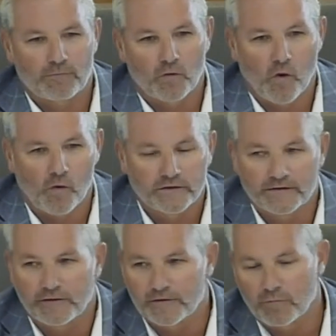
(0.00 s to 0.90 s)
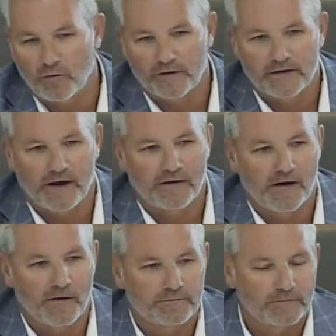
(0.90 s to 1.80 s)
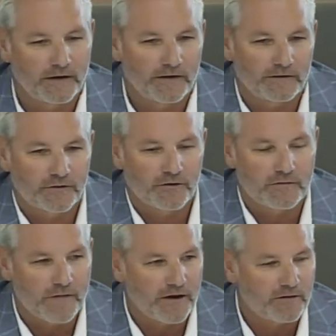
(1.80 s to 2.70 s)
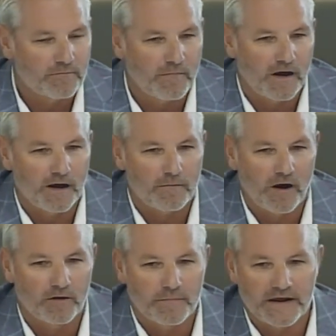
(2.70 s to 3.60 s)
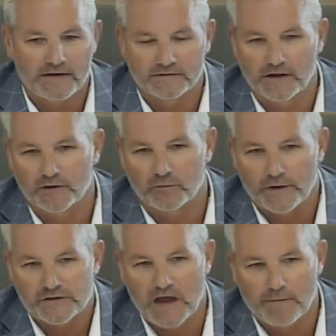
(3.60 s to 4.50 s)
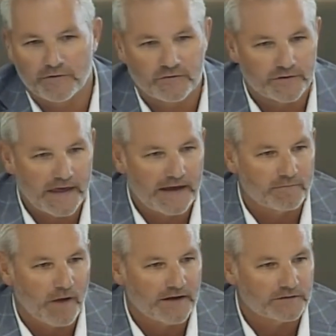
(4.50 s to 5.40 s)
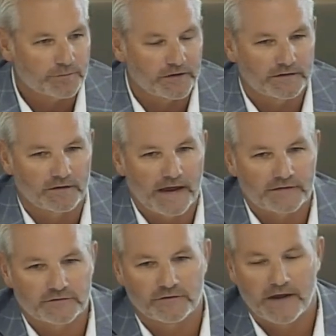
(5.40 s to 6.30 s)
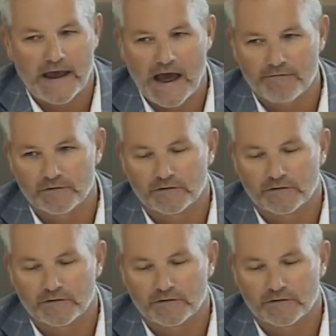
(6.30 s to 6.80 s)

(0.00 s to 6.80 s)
role is very important. Our current mayor, Mara Vane, has done a great job in doing that in my experience in the last year and a half.